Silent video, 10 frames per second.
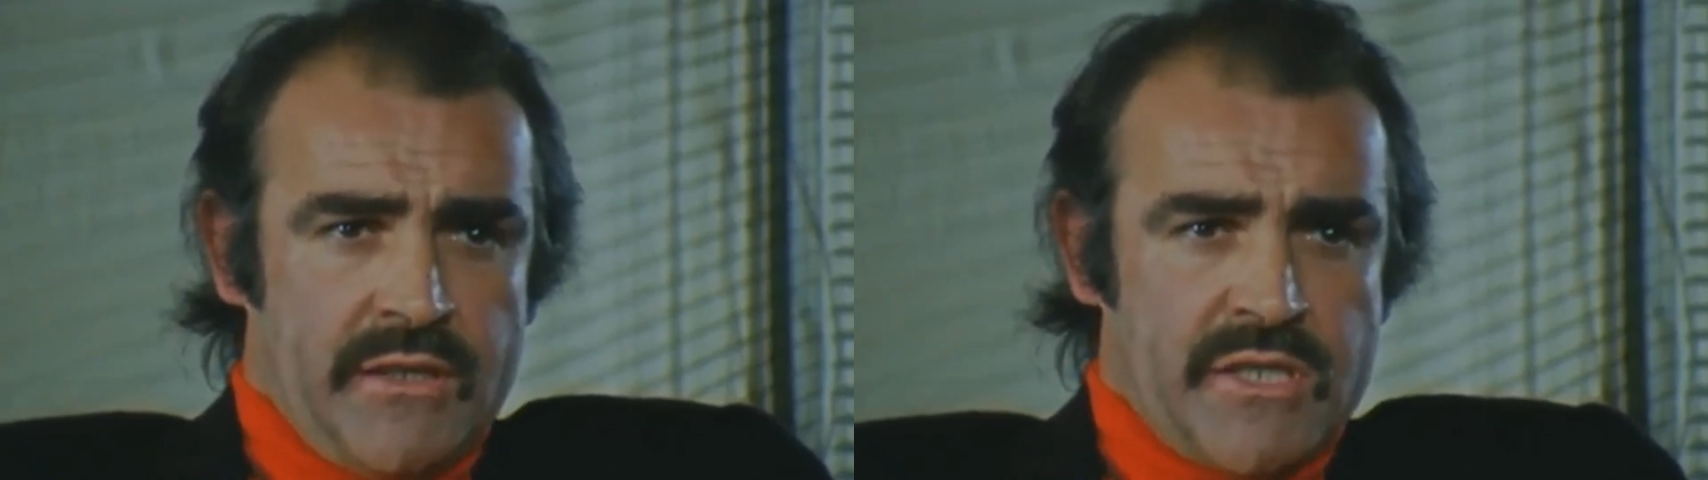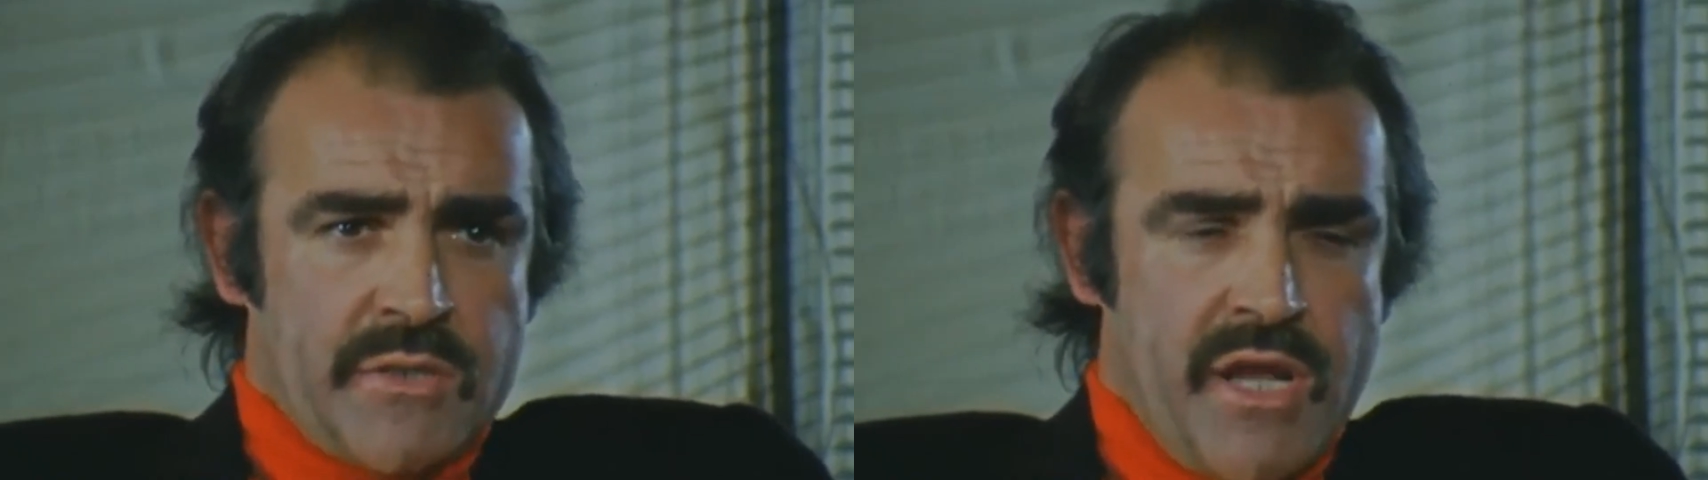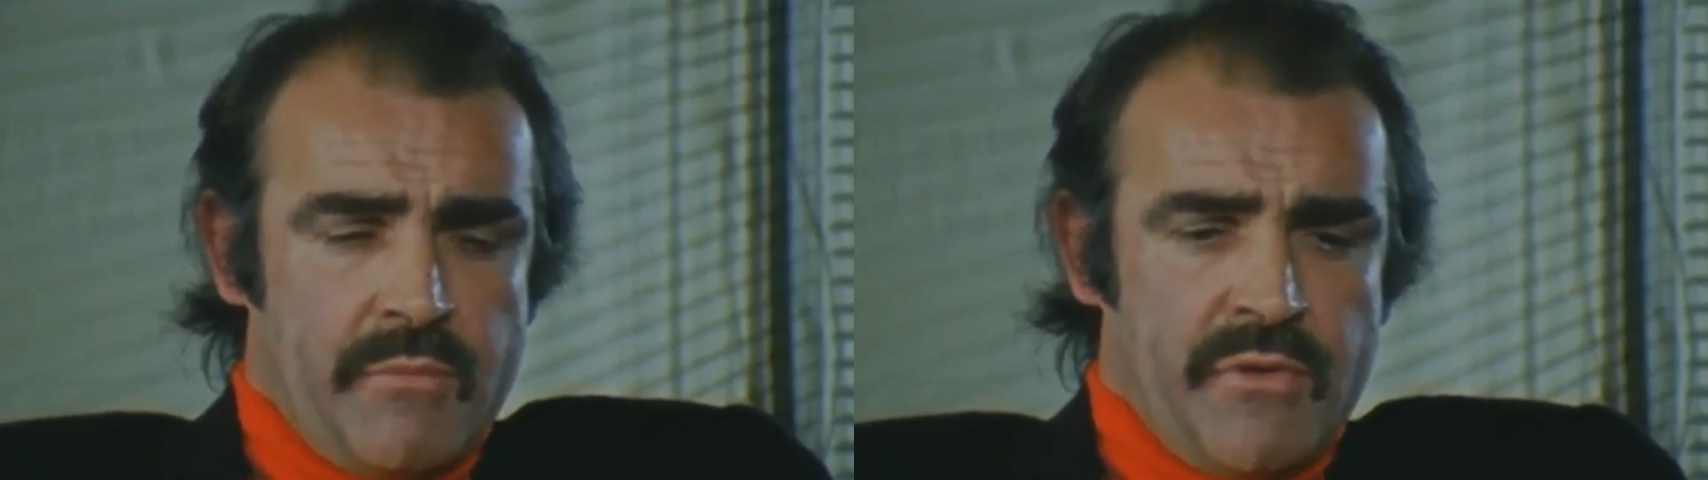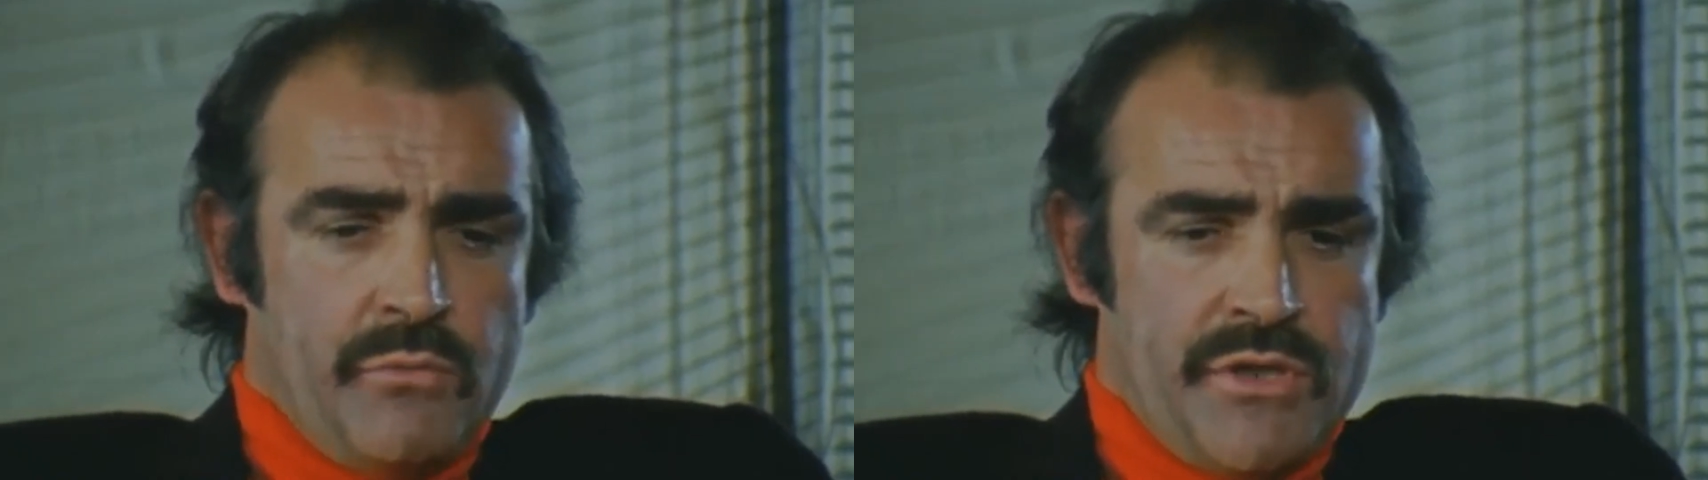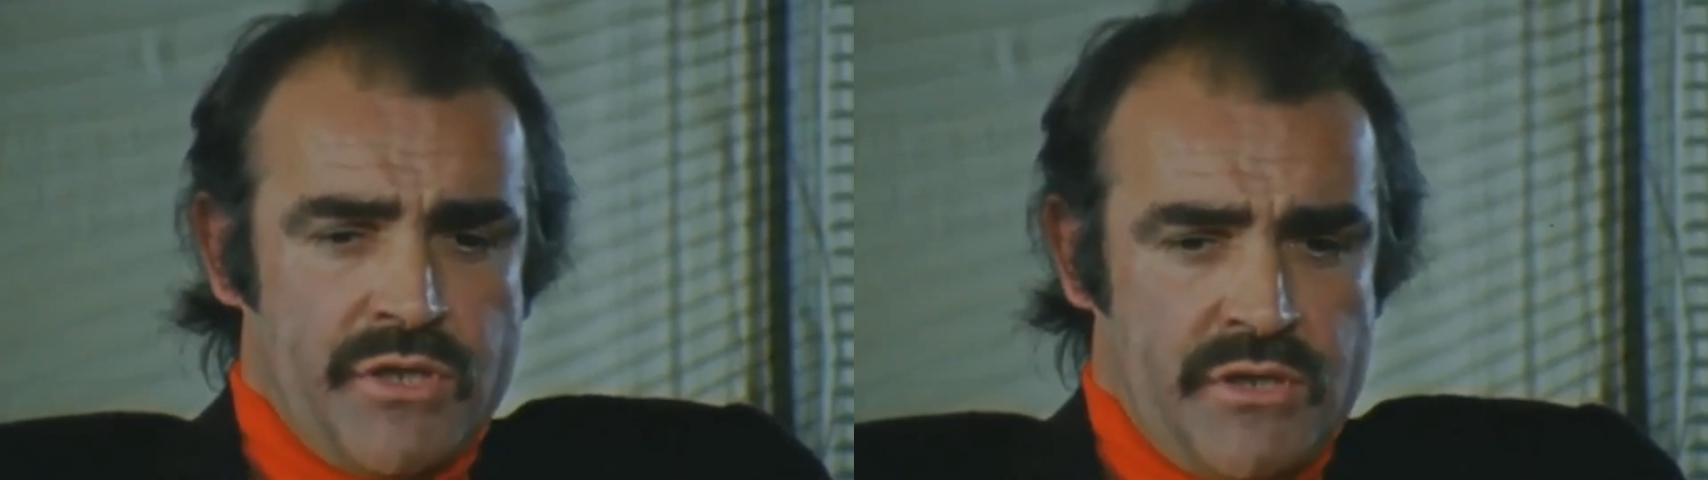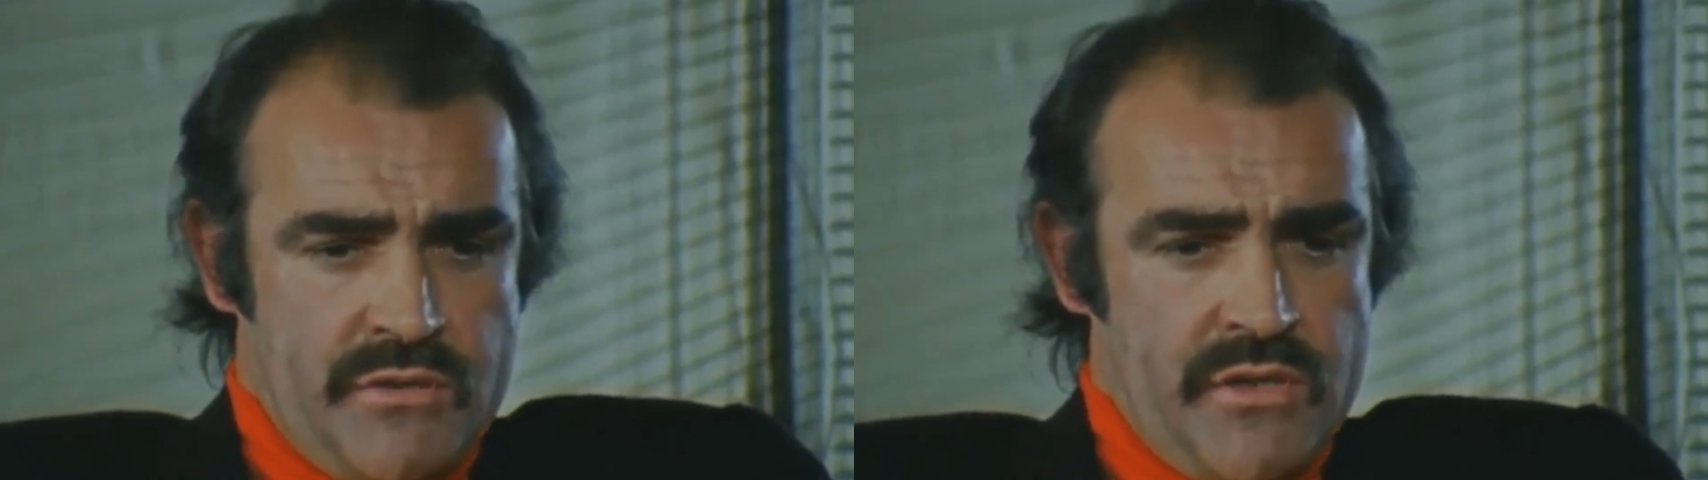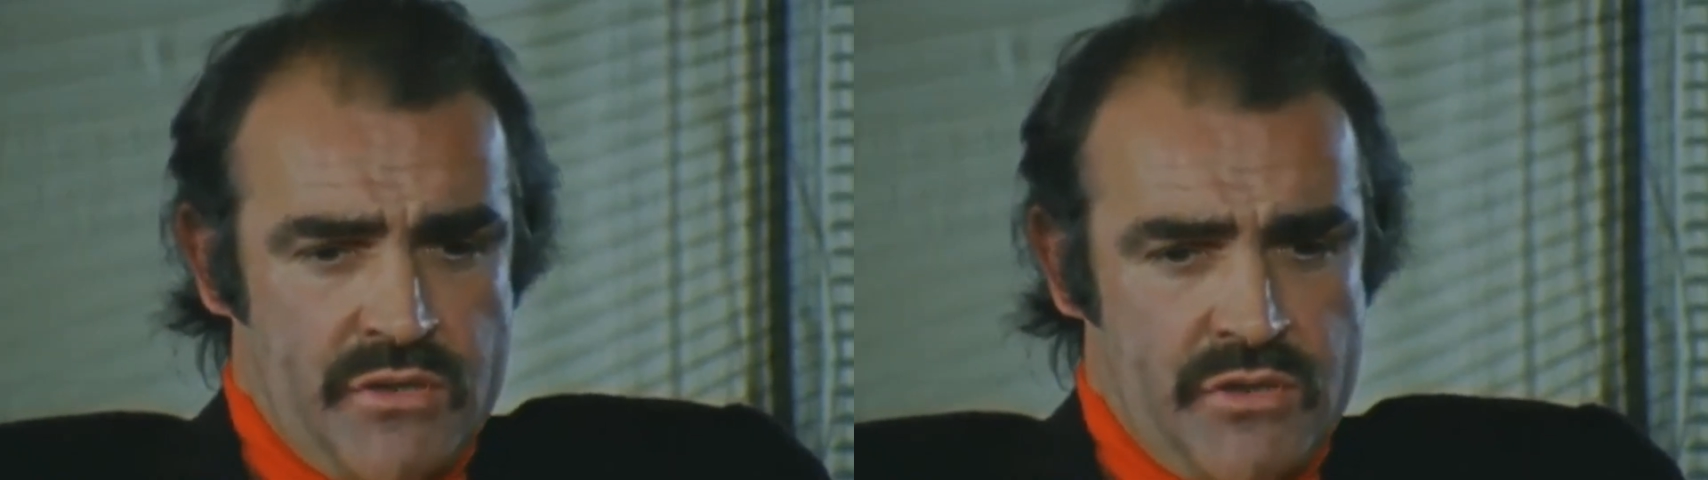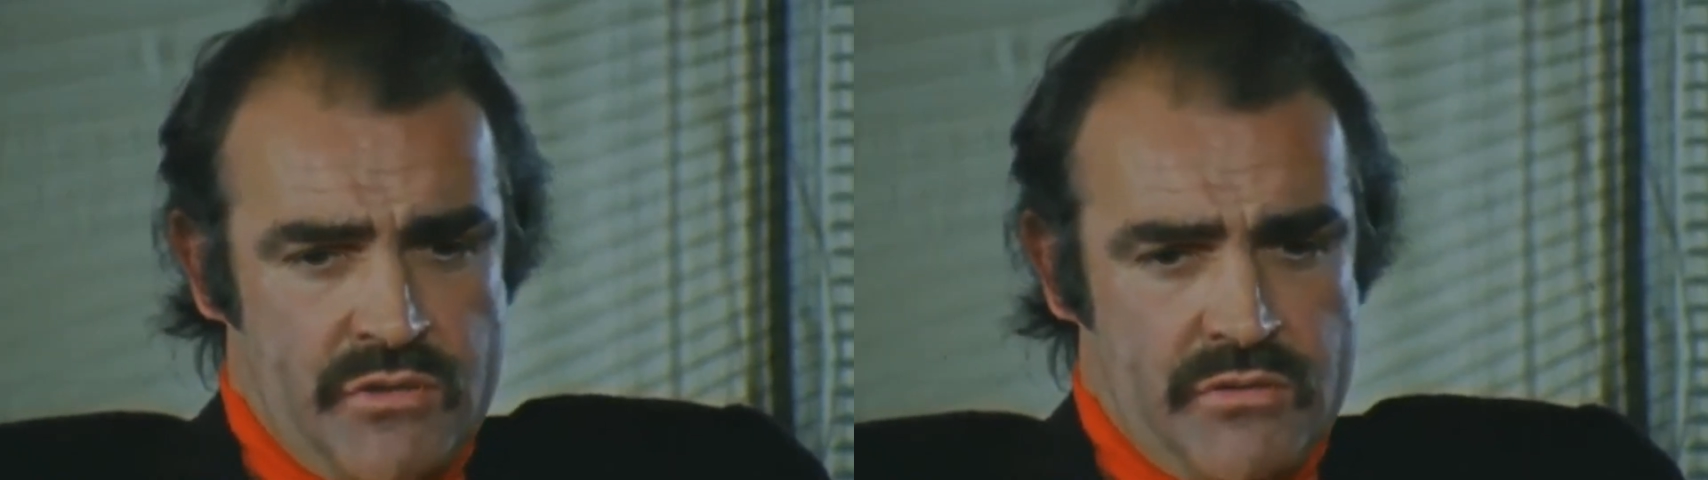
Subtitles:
kind of peril in a Bond